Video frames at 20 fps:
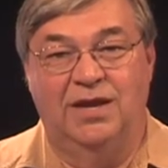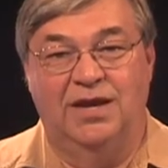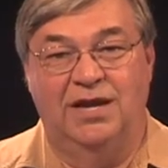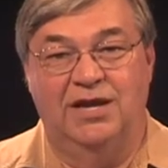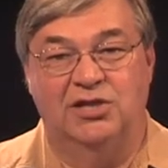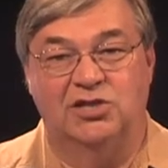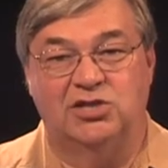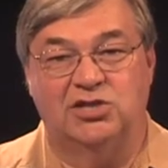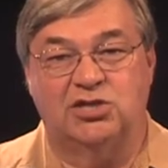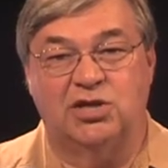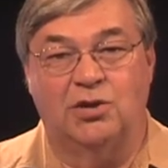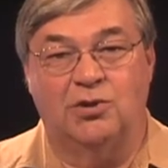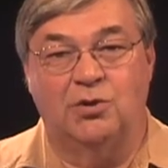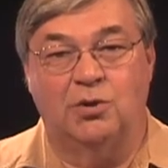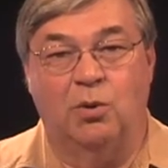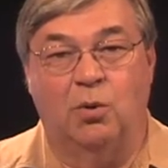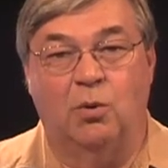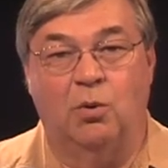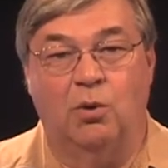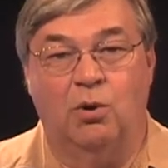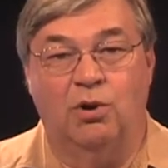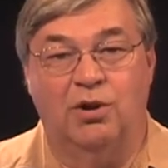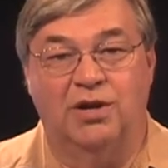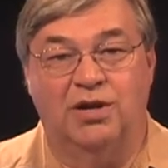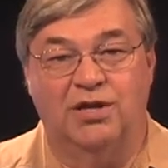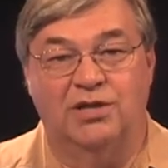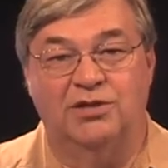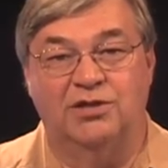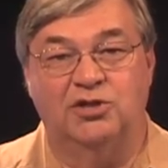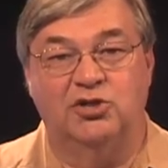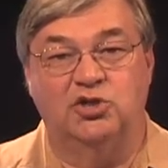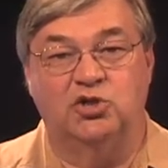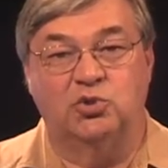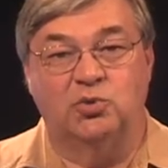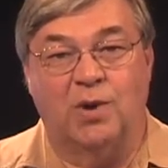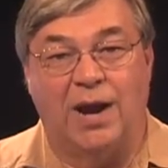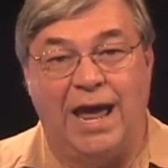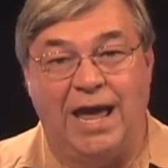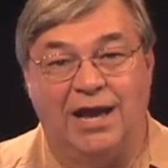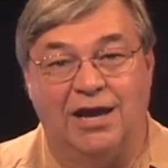In southern Oregon, the
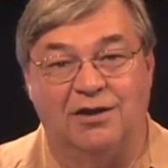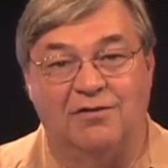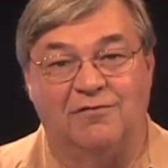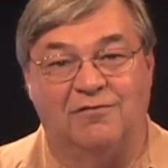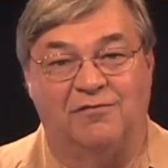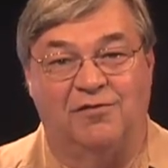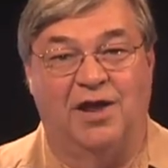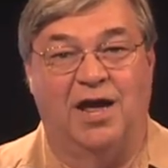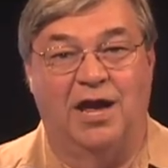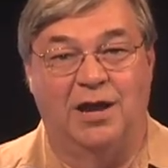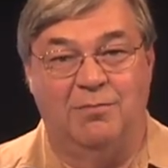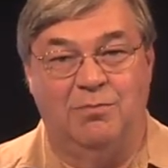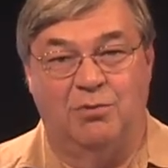Dragonfly